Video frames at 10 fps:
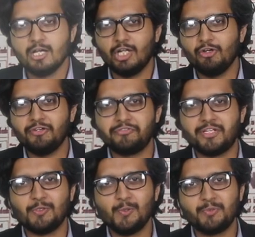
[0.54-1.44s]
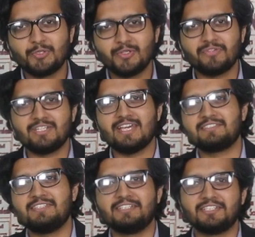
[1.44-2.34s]
Hello everyone, hope you're doing
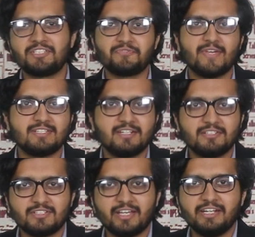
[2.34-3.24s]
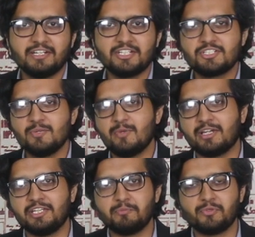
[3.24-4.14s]
fantastic. This is Faizan Ansari, a digital
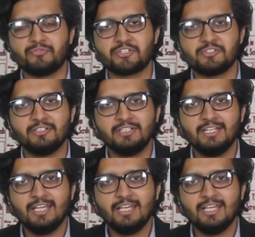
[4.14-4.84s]
marketing professional.